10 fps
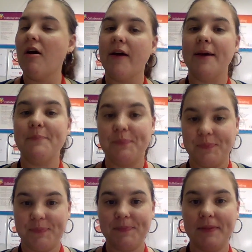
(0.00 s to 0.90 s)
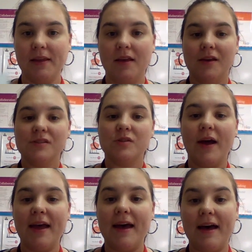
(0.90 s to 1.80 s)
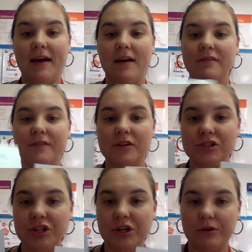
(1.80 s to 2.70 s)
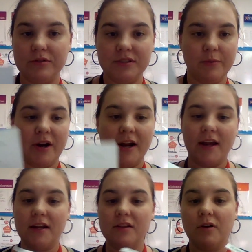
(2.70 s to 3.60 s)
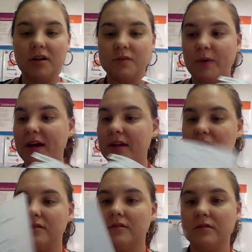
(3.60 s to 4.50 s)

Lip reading: Okay. So I have 2. See where I cut it in the wrong spot?